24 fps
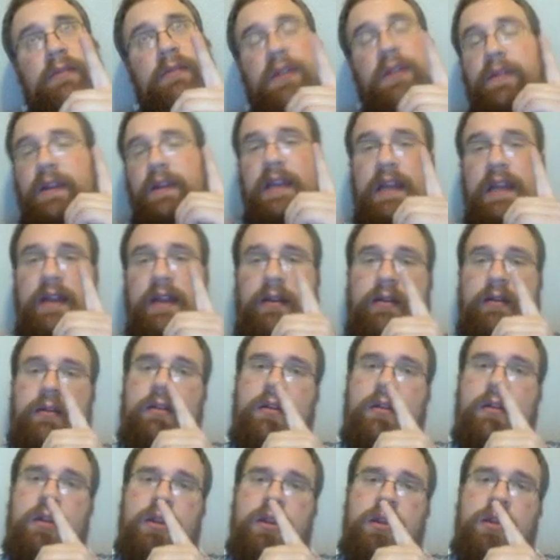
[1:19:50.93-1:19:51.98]
No, I
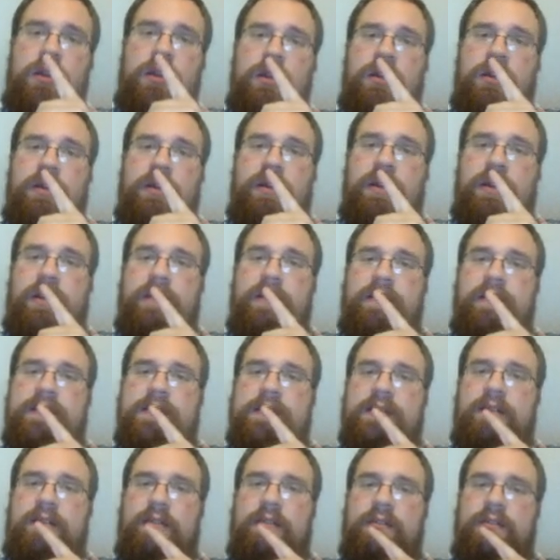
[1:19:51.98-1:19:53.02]
can't.
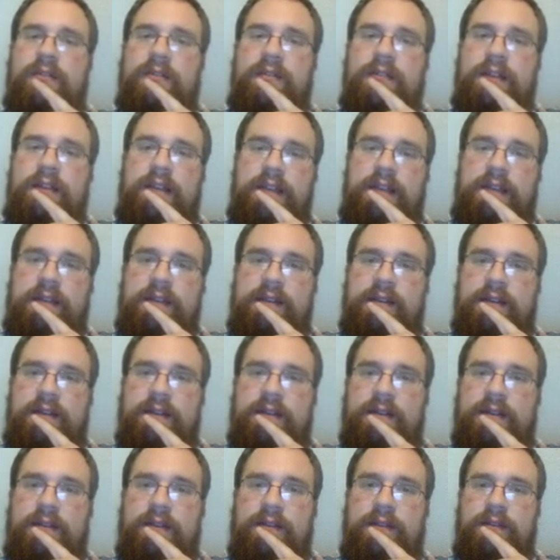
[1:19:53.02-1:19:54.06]
This cult creed
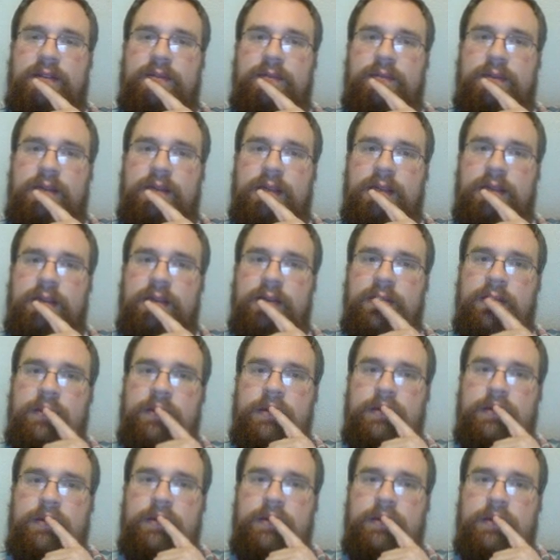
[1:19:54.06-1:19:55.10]
does what again?